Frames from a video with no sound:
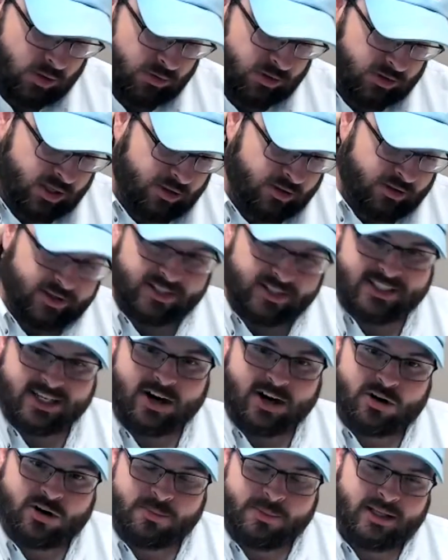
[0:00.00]
no, there's other things that
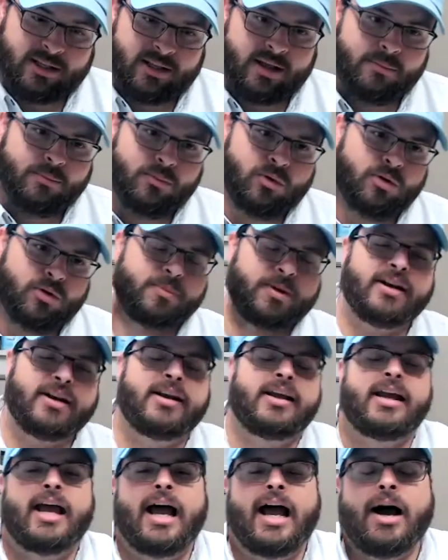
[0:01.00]
irk me a lot more, but
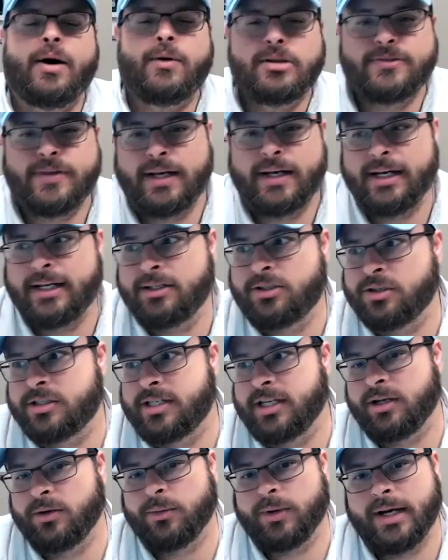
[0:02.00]
I always find it
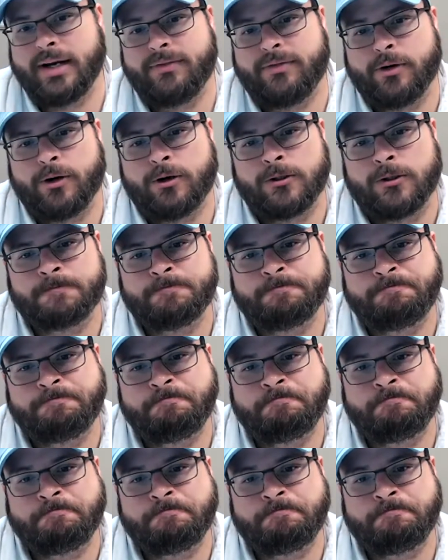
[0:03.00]
interesting whenever